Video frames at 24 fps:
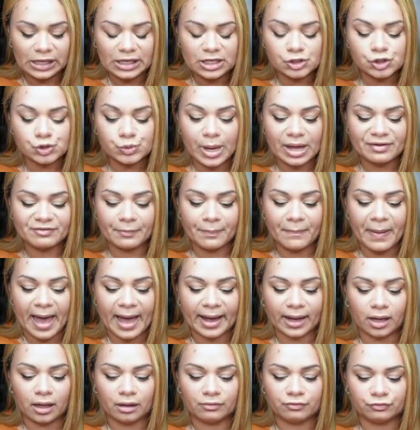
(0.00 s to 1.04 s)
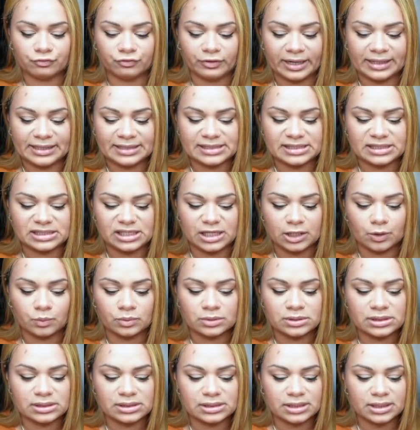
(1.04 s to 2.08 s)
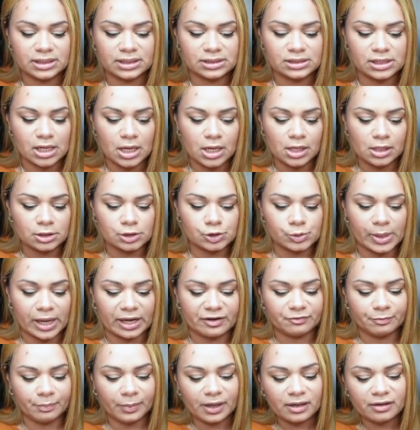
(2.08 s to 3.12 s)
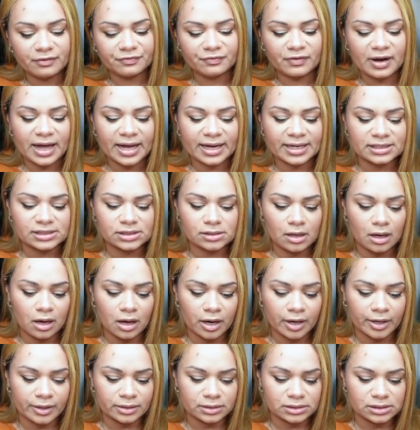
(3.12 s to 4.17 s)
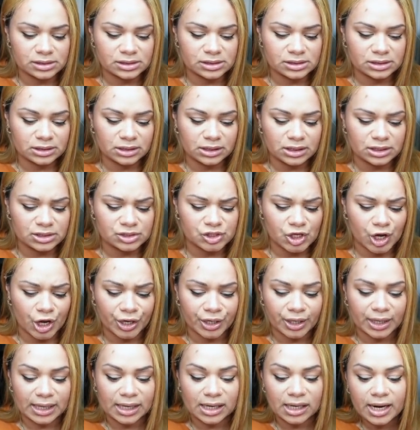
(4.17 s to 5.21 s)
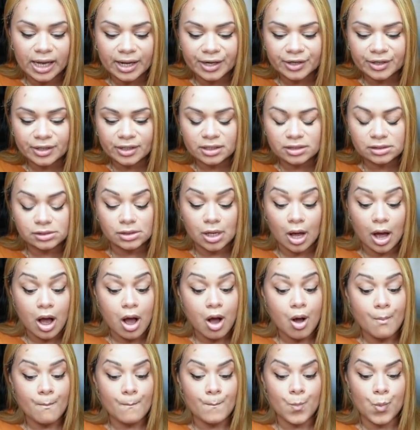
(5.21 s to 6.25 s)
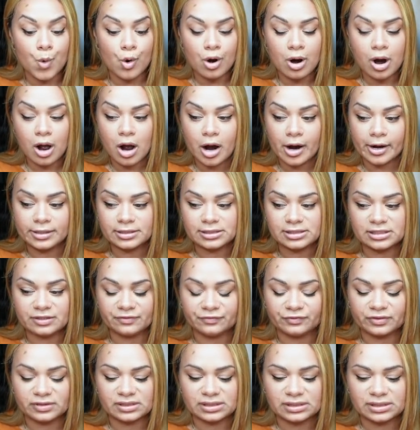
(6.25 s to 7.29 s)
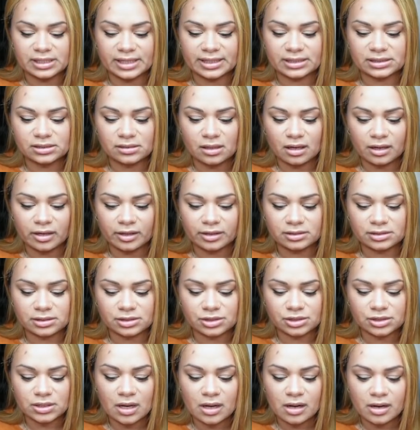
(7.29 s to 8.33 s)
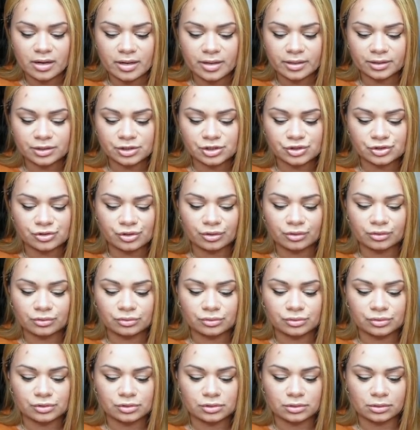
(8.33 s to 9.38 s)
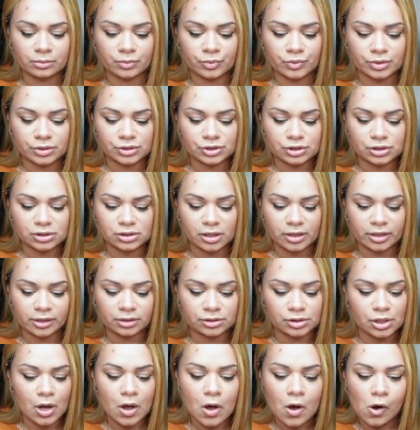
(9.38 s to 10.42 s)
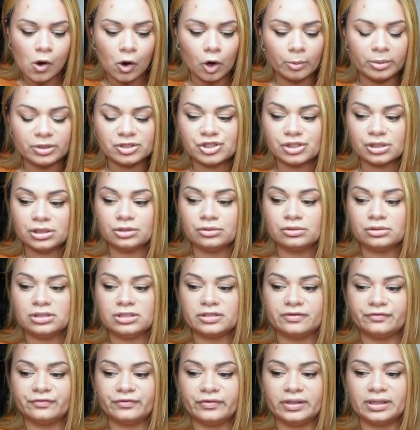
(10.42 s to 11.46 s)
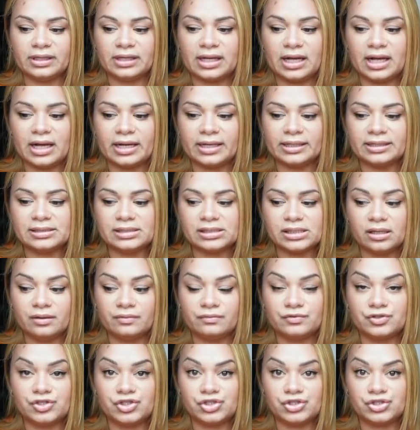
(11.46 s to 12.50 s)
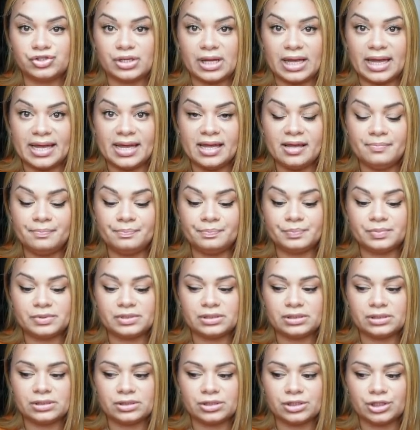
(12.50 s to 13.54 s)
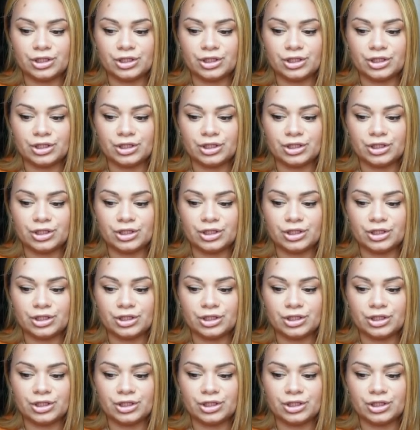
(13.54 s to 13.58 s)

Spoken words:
So we have a pack of red sequences. So we have butterflies, hearts. These are letters, more hearts, different size hearts, stars, circles, more stars. A whole bunch of little different kinds of shapes.